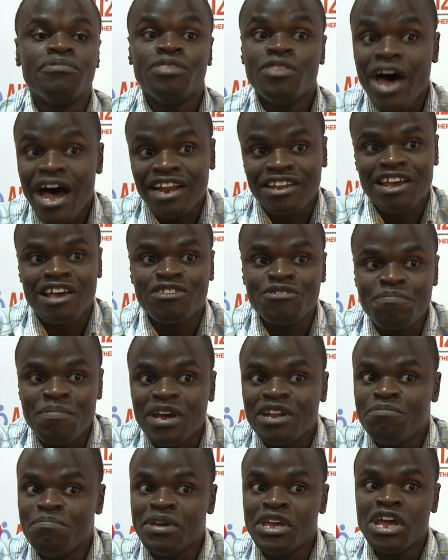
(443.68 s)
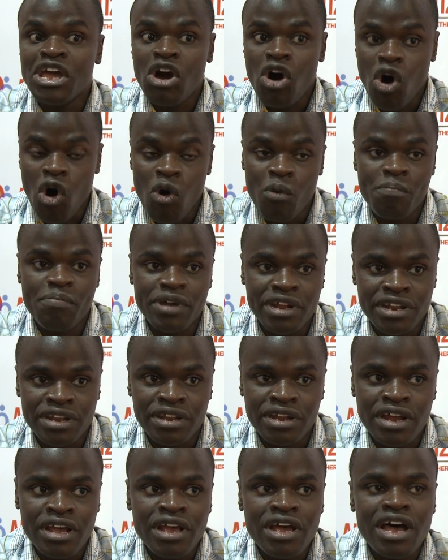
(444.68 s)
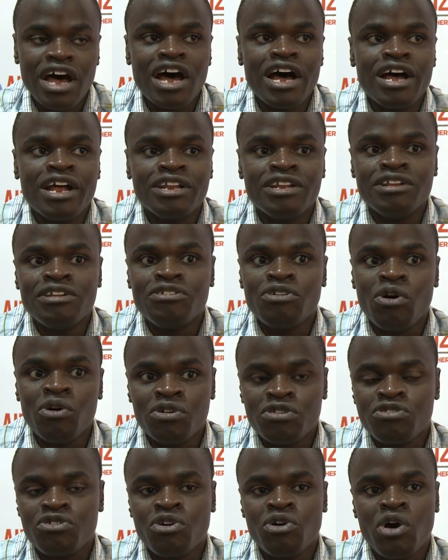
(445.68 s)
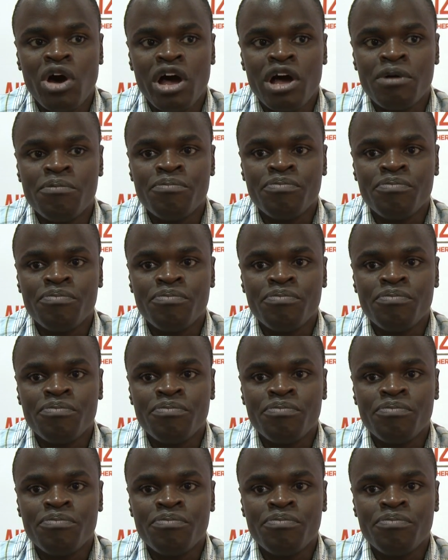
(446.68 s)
That has made me open, and also